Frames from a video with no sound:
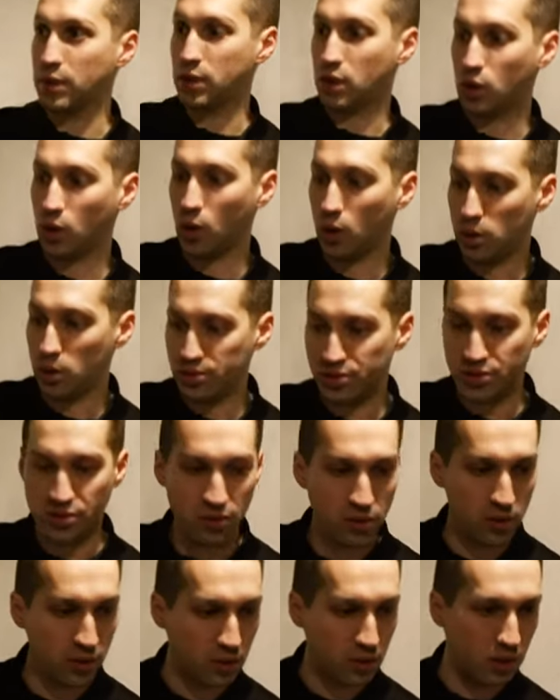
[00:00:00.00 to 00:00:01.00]
and close.
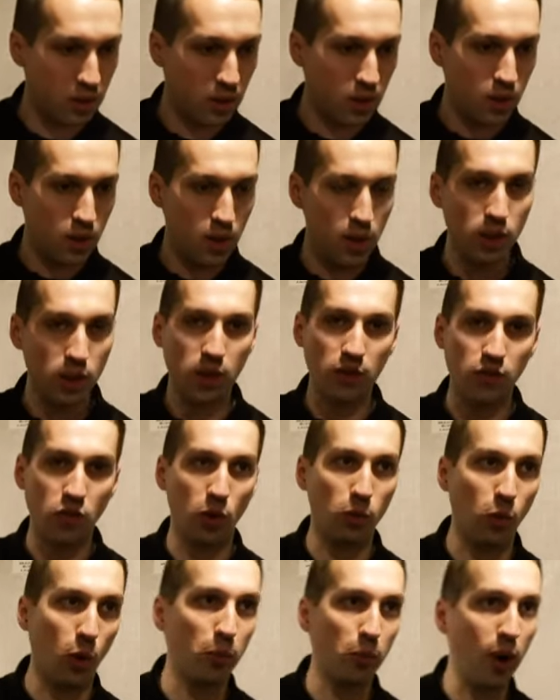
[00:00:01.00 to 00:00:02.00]
Give you a
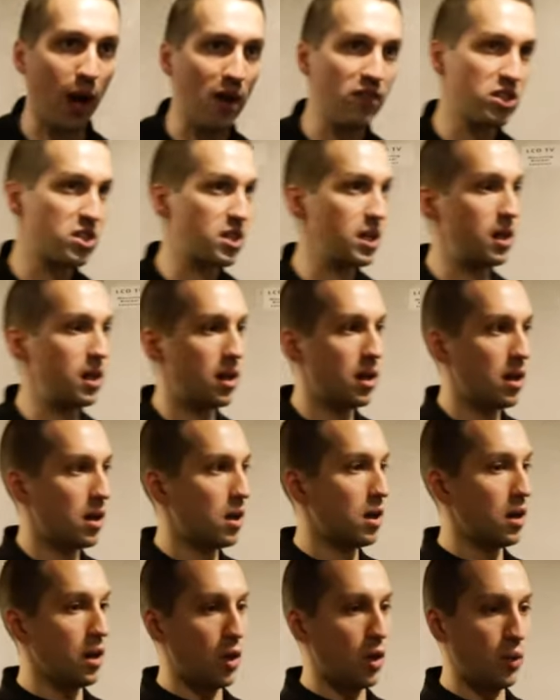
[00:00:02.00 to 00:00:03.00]
little more privacy.
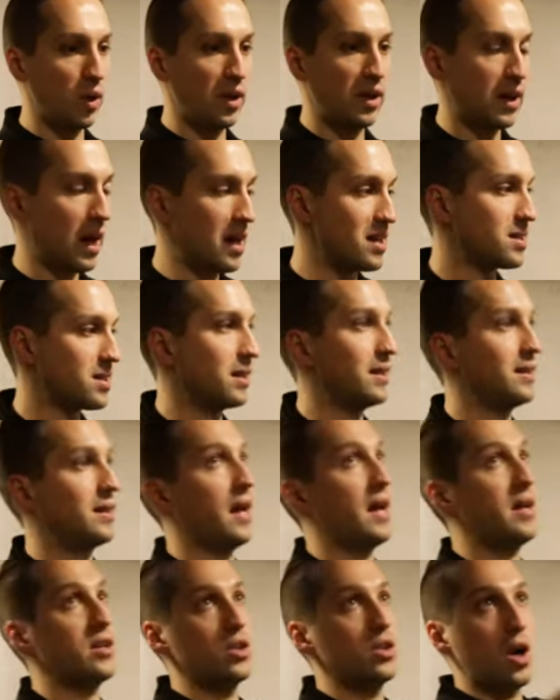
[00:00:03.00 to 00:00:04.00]
Really nicely
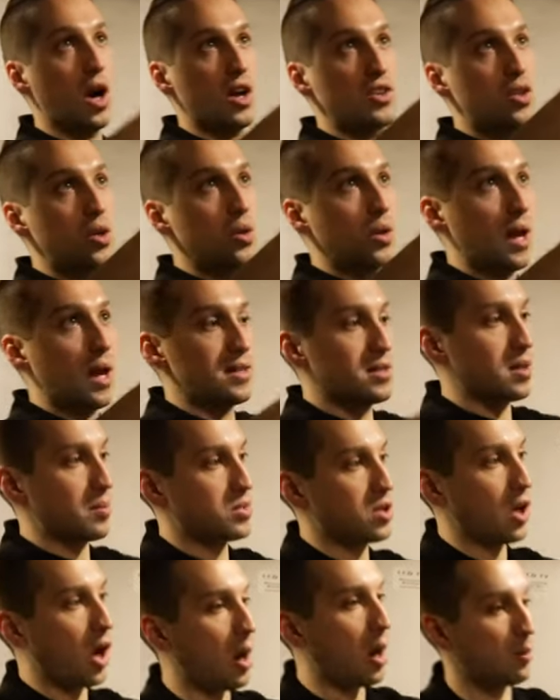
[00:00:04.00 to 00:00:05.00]
lit. You got two lights up
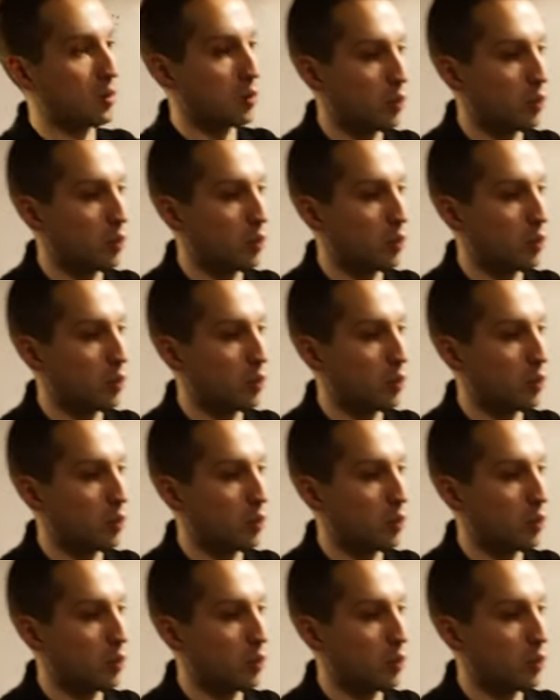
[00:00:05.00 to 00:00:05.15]
top,